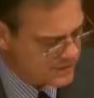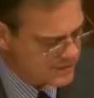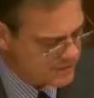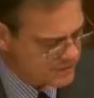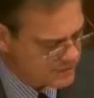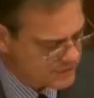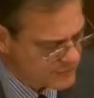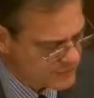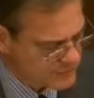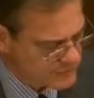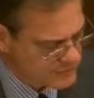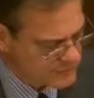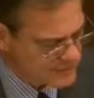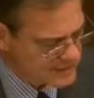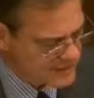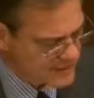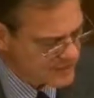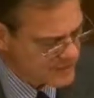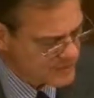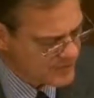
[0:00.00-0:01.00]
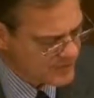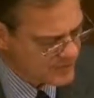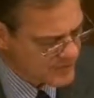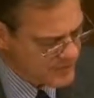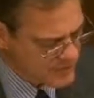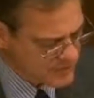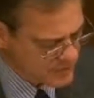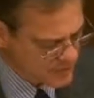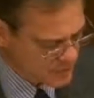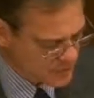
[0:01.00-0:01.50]
of the type of
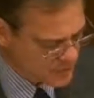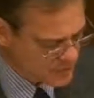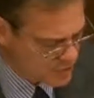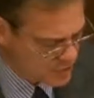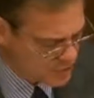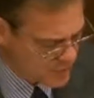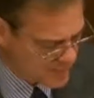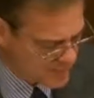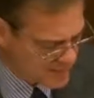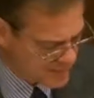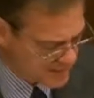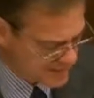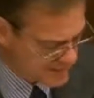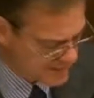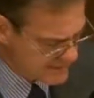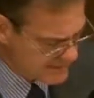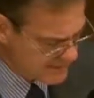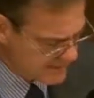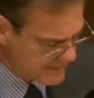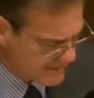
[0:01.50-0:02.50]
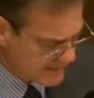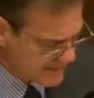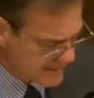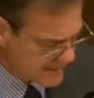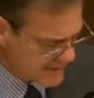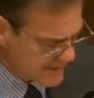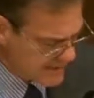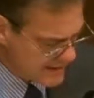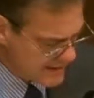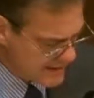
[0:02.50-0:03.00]
measures which were needed
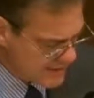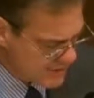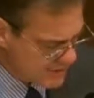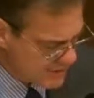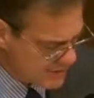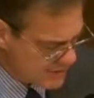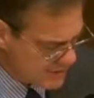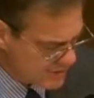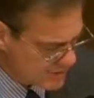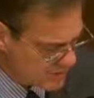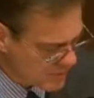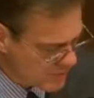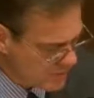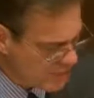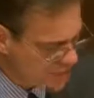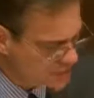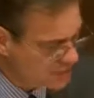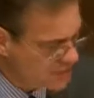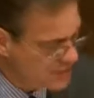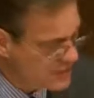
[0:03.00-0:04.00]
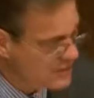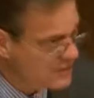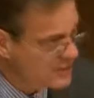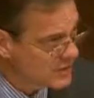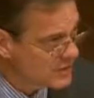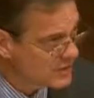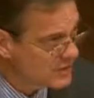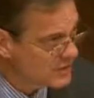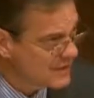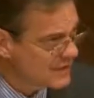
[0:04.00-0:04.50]
was much more difficult.